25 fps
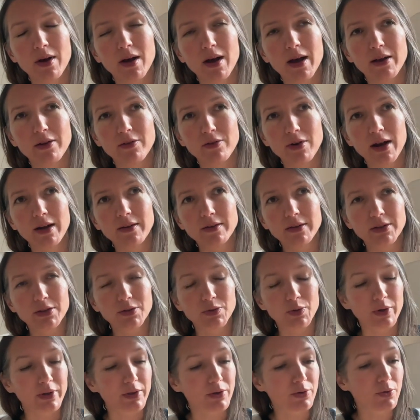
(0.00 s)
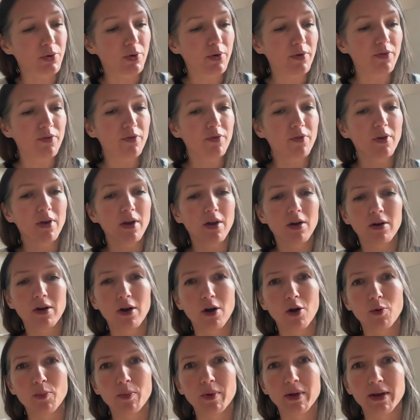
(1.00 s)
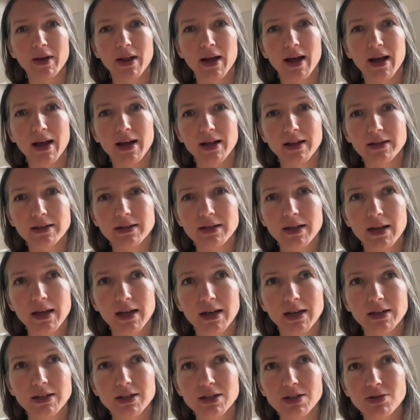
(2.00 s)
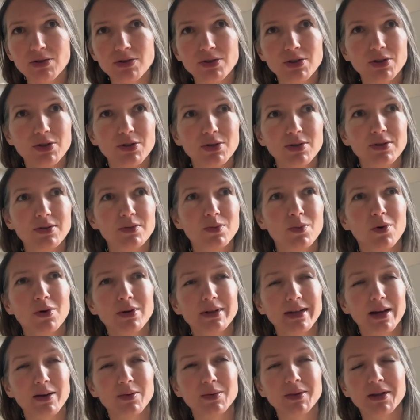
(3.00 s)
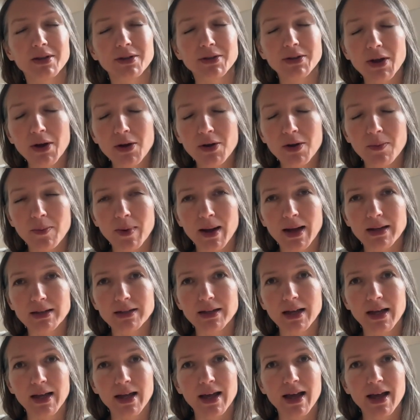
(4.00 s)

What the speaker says: I arrived at the door flung open, and two students walked out with their yoga mat.